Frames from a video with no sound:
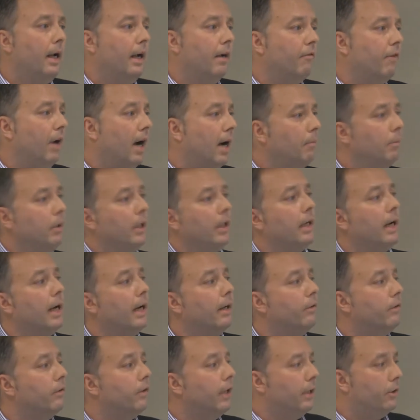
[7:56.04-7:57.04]
If I'm the
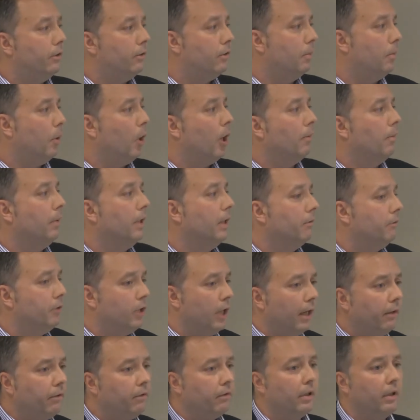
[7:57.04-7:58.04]
United States Department of
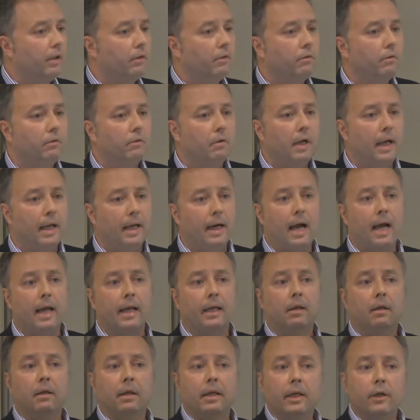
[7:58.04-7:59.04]
Justice and
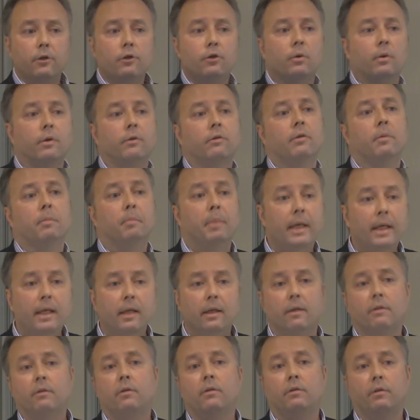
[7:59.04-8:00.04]
I issue a
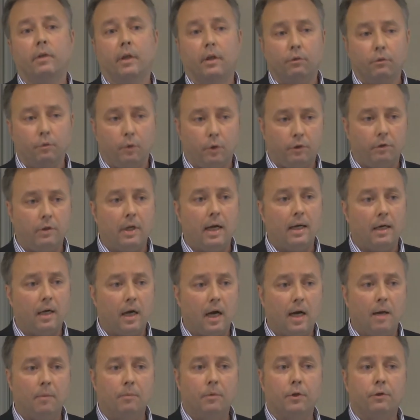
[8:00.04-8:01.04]
subpoena to
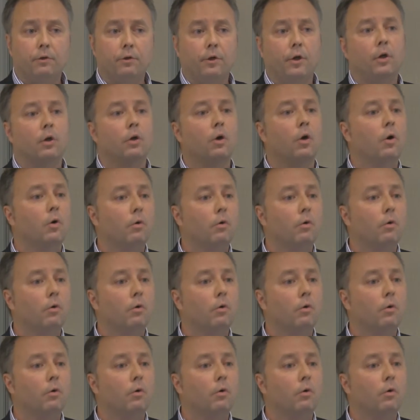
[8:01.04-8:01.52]
salesforce.com to turn